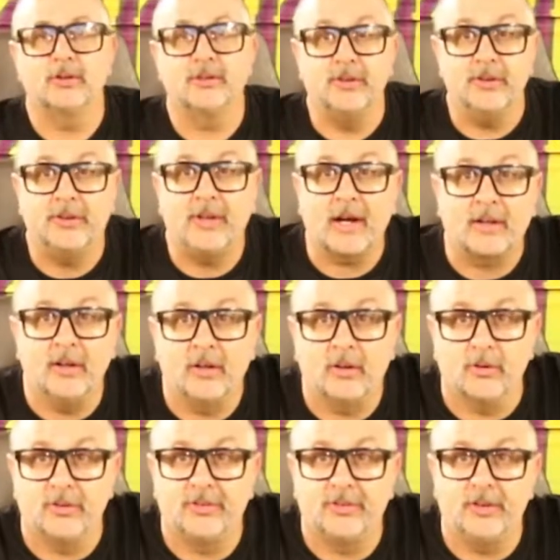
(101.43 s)
as the
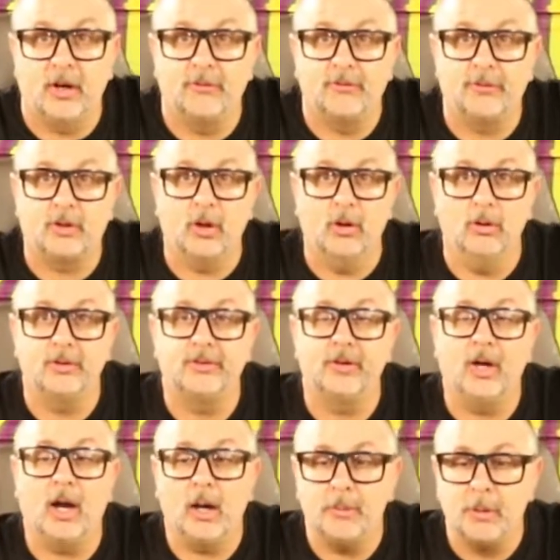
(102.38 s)
technical stuff goes.
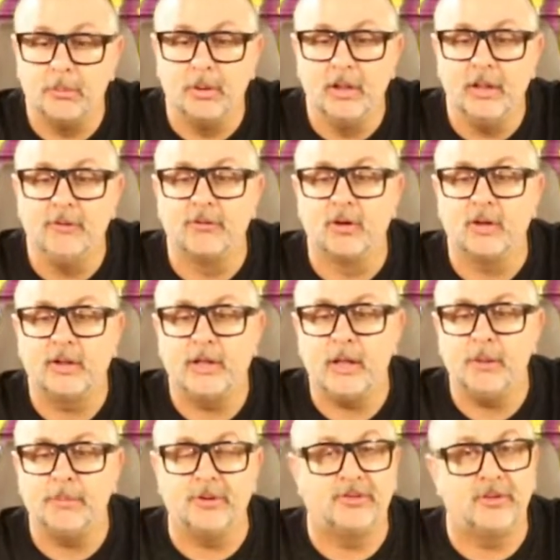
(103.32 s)
I'm a believer in
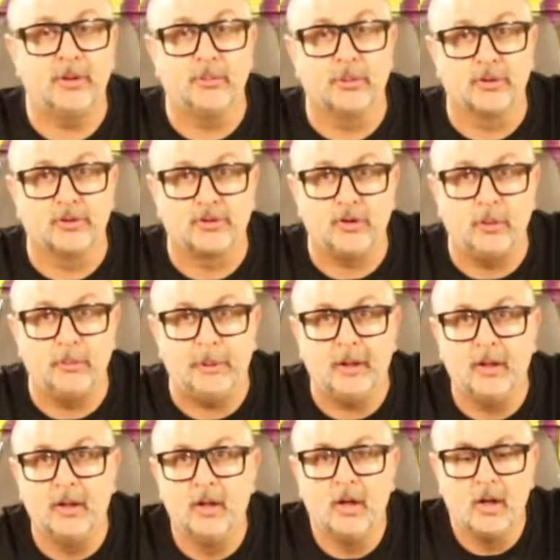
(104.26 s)
keep it simple,
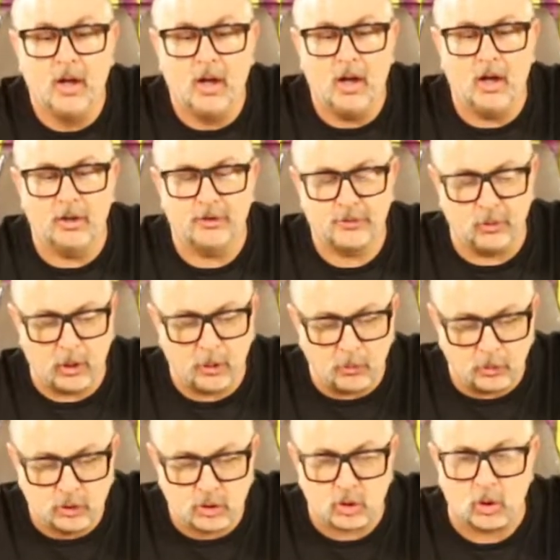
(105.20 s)
stupid, so I
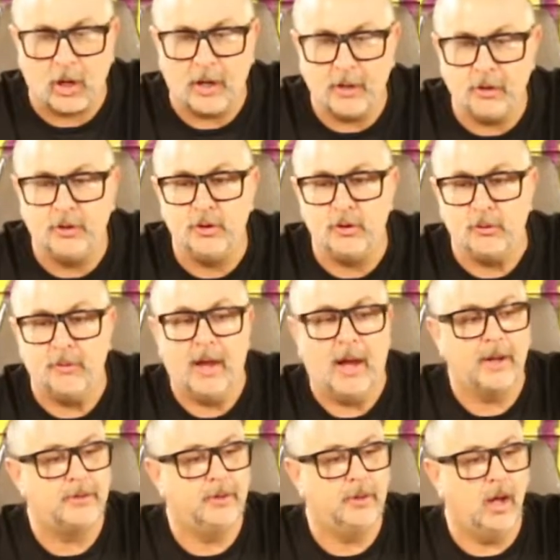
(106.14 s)
will try to do
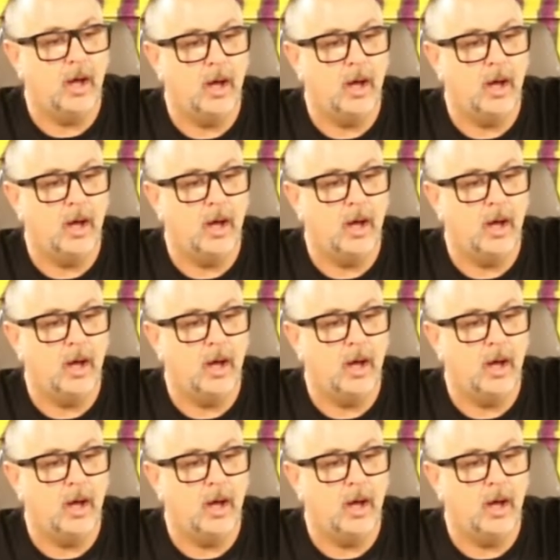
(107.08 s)
that.